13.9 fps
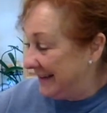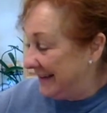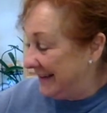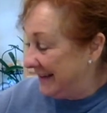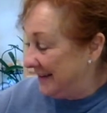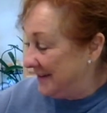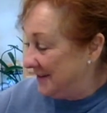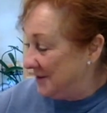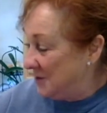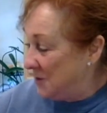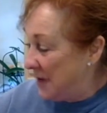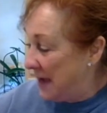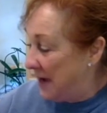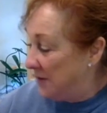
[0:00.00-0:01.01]
in his new
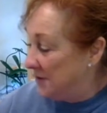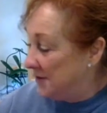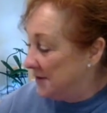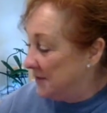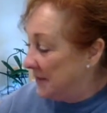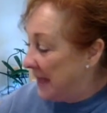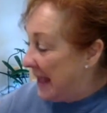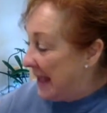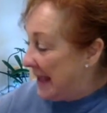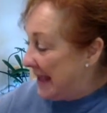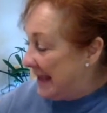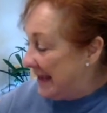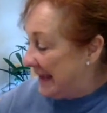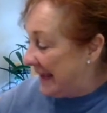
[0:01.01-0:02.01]
house,
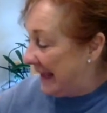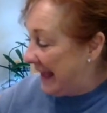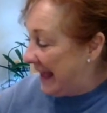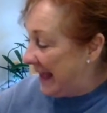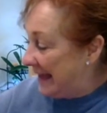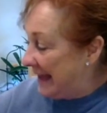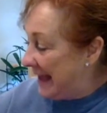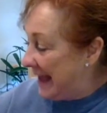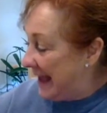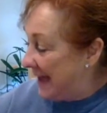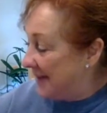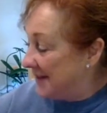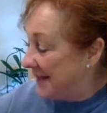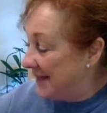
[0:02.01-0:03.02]
he again
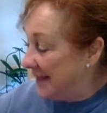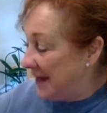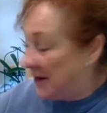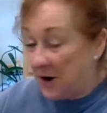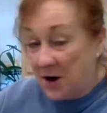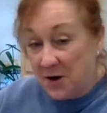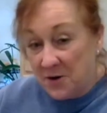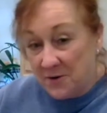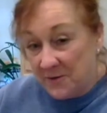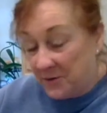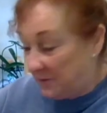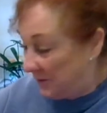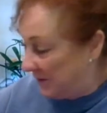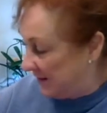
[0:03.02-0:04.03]
asked Clara over
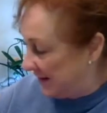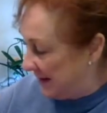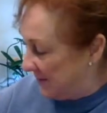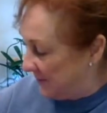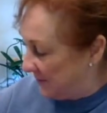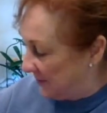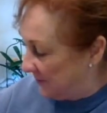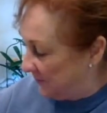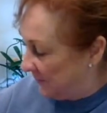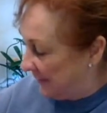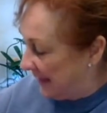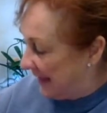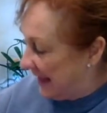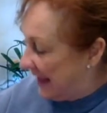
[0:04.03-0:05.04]
for supper,
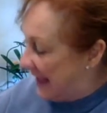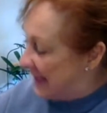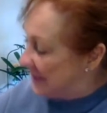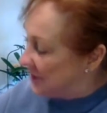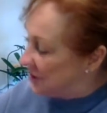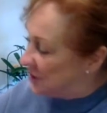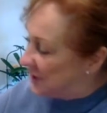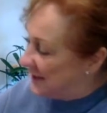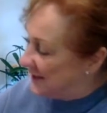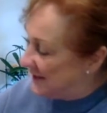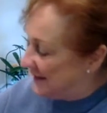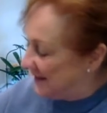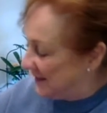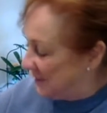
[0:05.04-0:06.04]

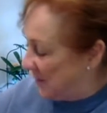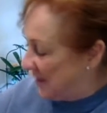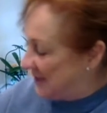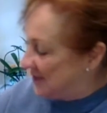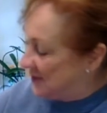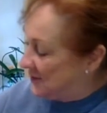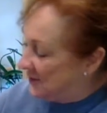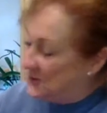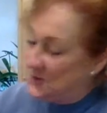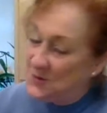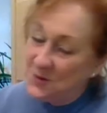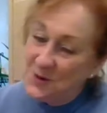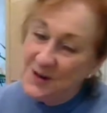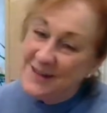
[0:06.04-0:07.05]
just as he went to the
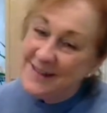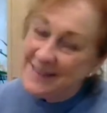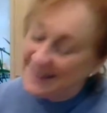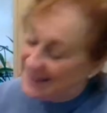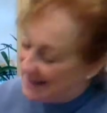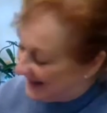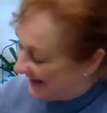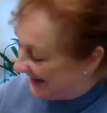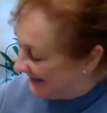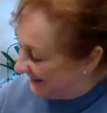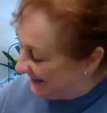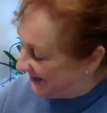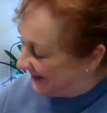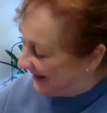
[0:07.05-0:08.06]
door to let
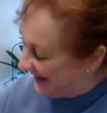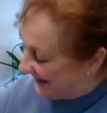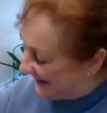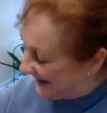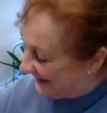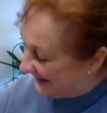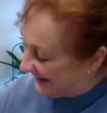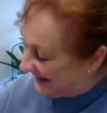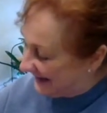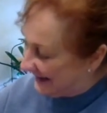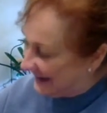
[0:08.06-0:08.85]
Clara in.